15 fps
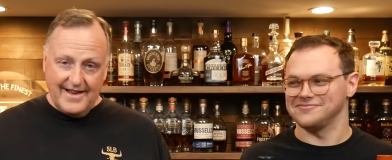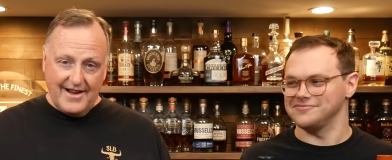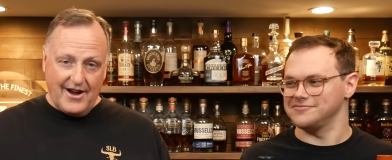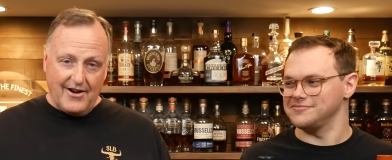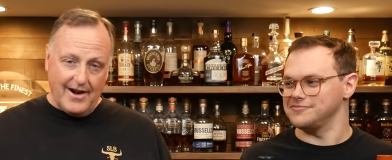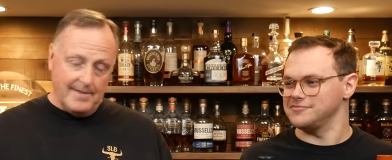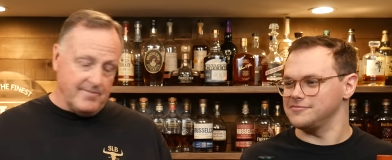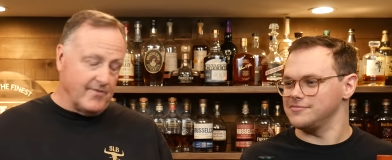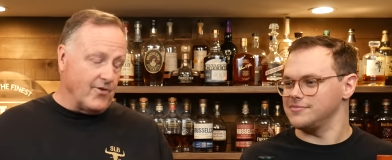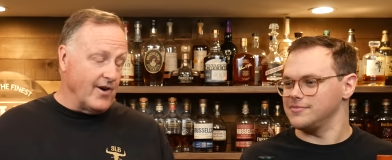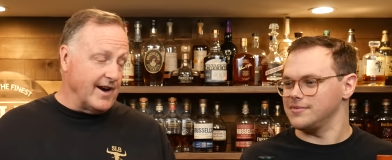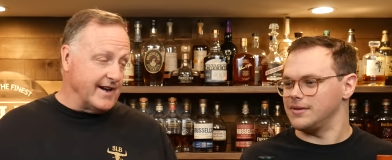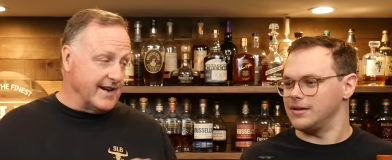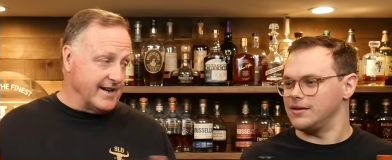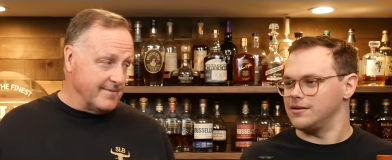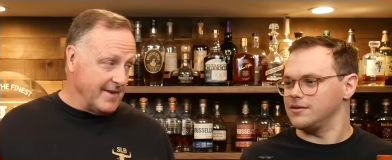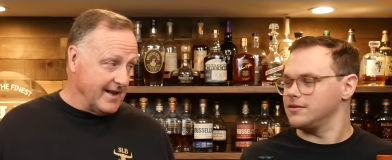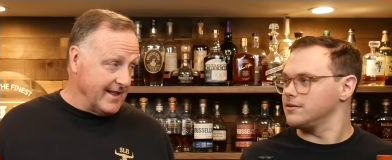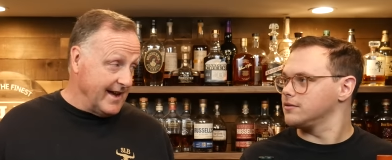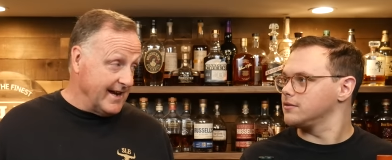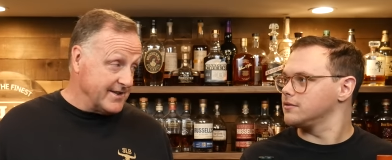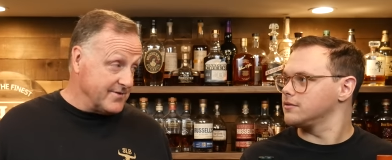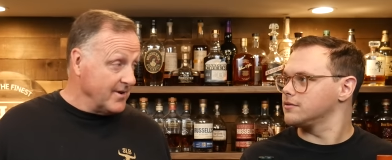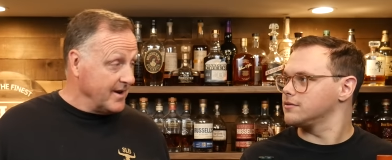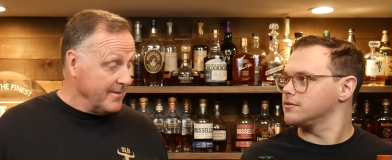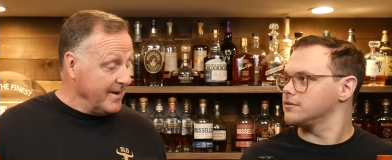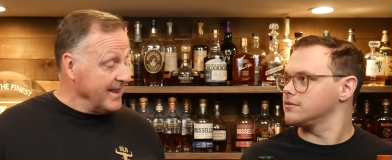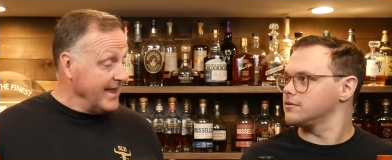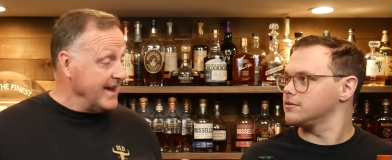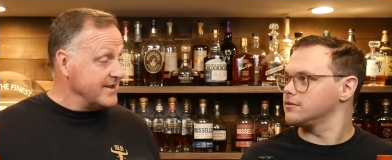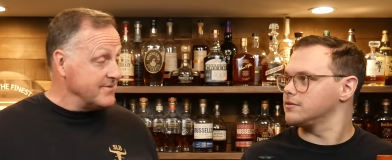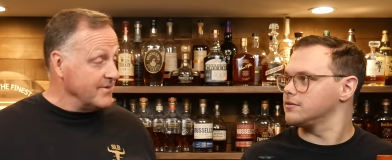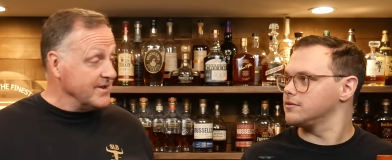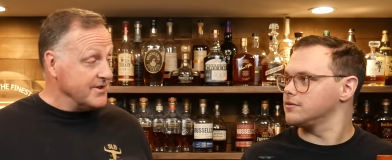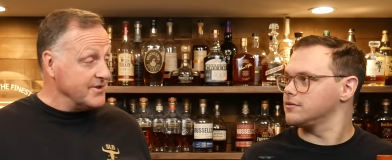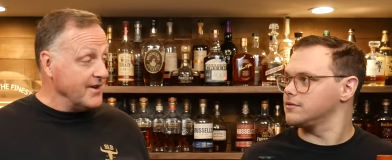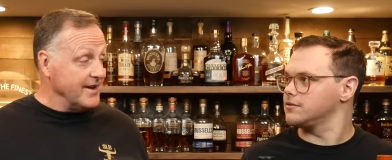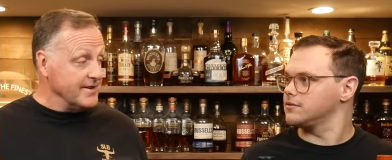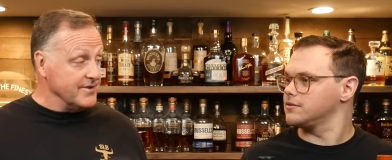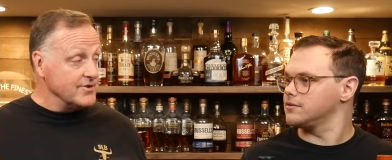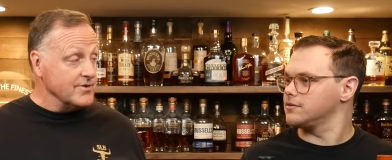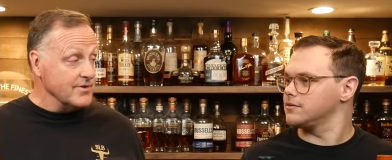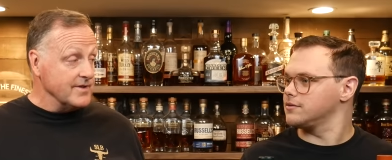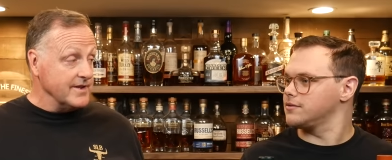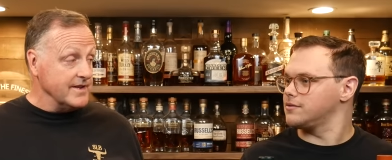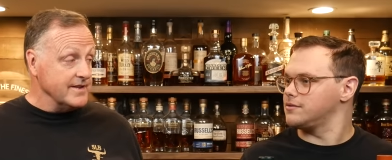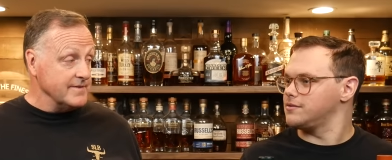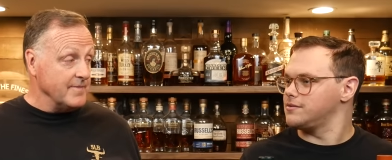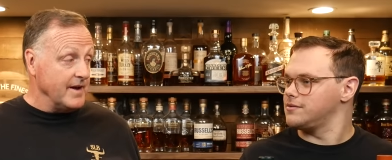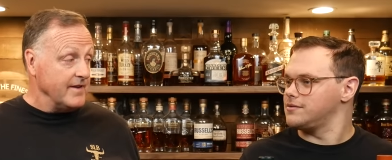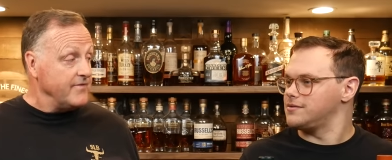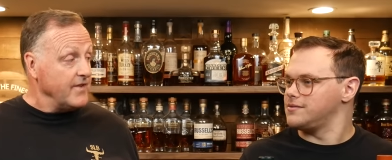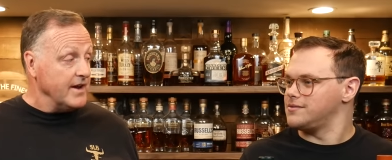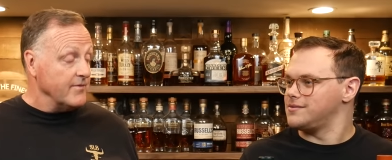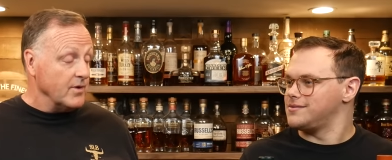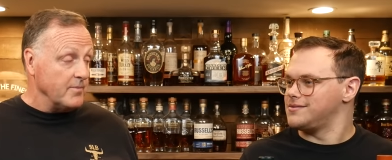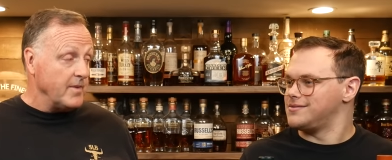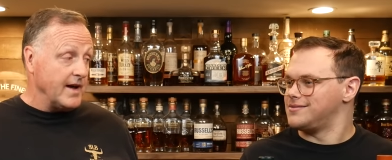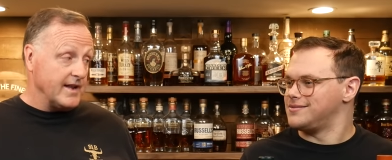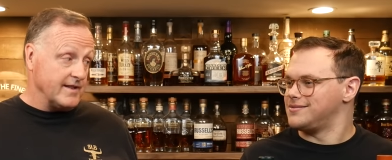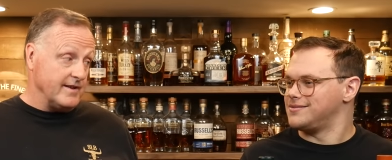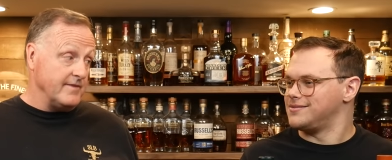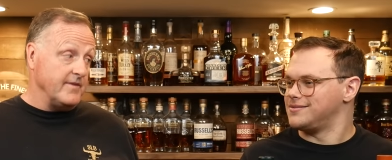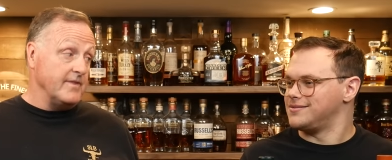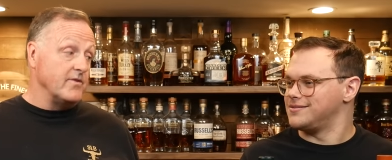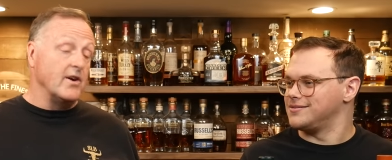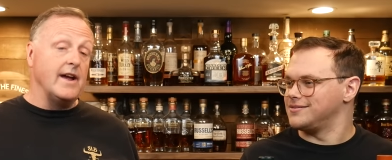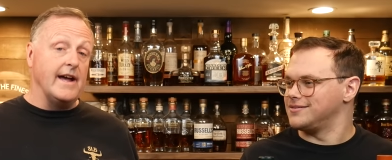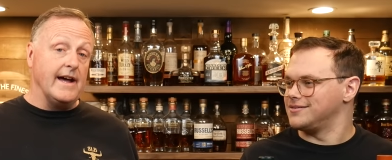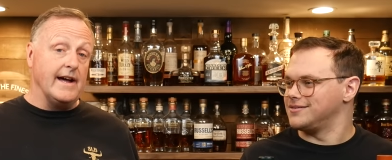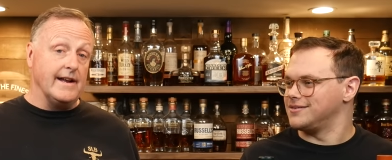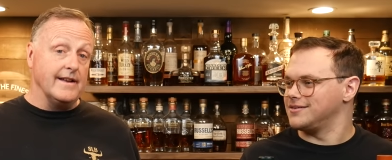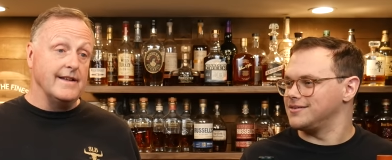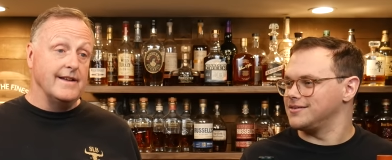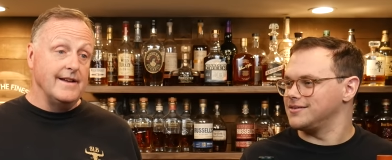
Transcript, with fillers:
Speaker 1: All right, before I get into my last one, and my last one Trenton truly is my favorite bottle I've ever had